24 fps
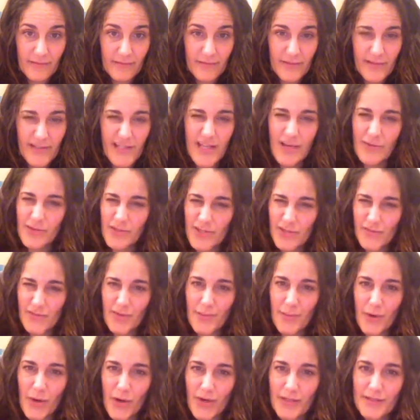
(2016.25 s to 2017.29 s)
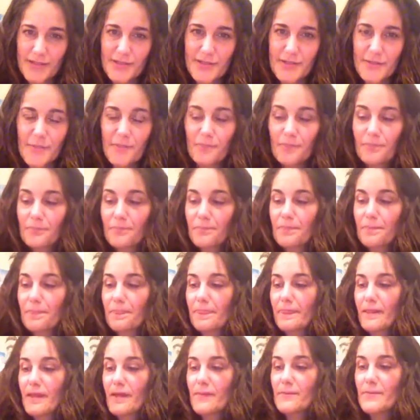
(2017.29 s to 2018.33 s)
So that was 3 parts.
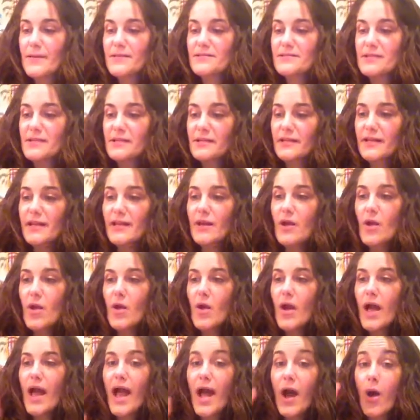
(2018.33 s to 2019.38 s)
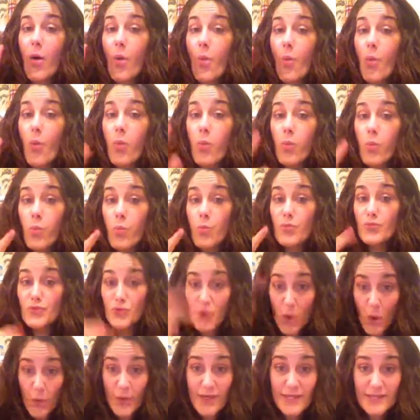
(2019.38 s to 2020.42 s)
Basically,
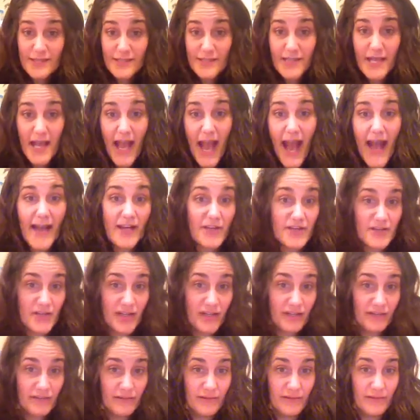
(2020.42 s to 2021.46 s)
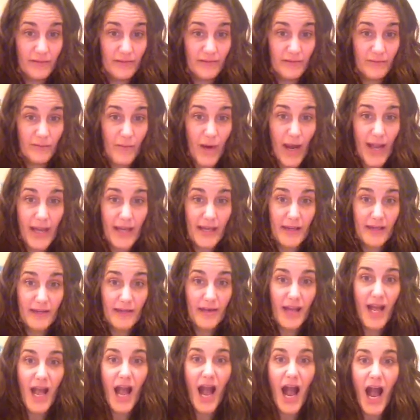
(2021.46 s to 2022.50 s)
notice the action, right?
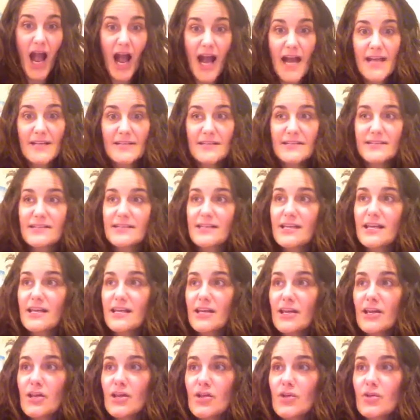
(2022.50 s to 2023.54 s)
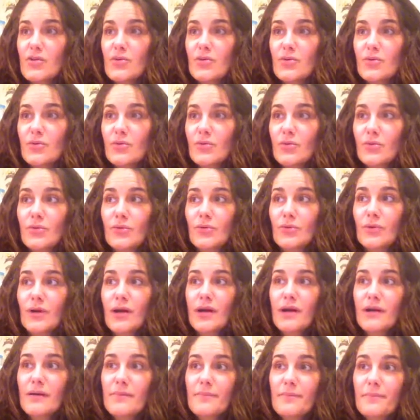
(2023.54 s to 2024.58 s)
I see you
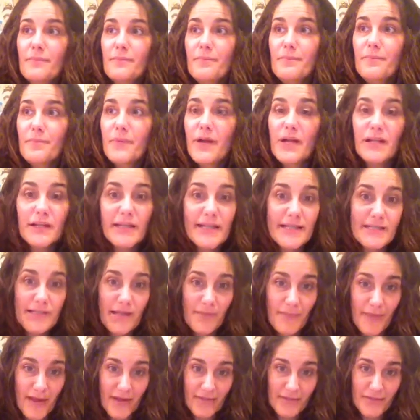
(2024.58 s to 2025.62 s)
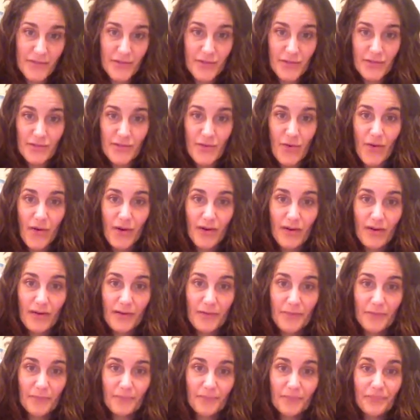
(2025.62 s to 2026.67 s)
cleaned up after the dog.
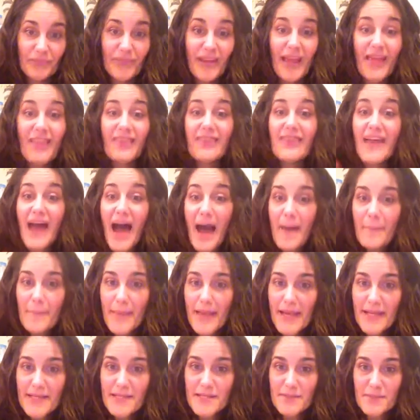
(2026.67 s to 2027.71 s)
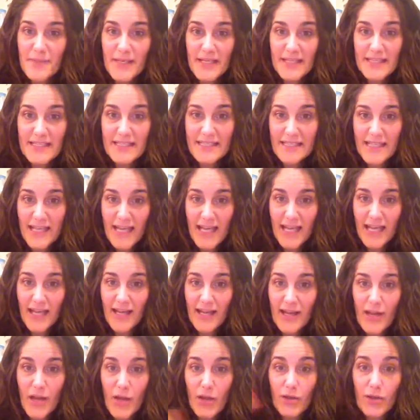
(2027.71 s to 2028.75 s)
That makes me
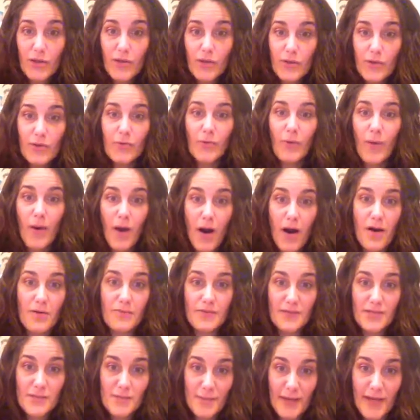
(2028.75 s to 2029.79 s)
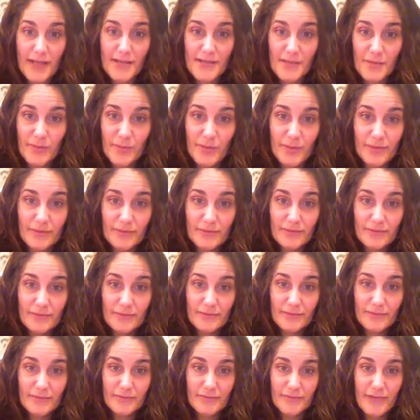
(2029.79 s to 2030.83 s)
see you are responsible.
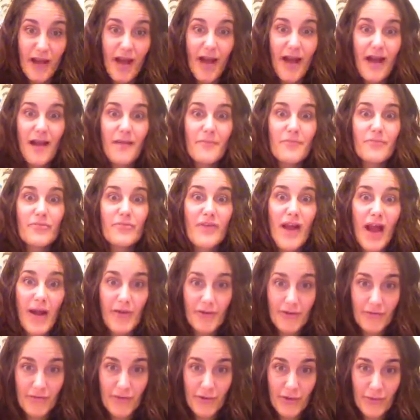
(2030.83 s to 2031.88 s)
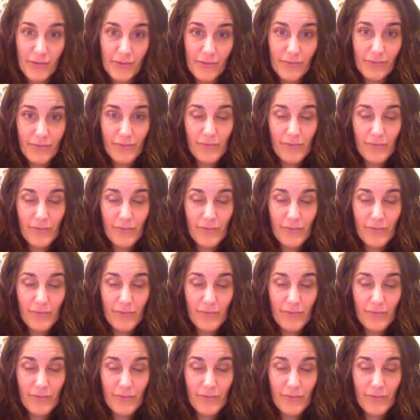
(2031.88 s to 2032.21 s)
I'm proud of you.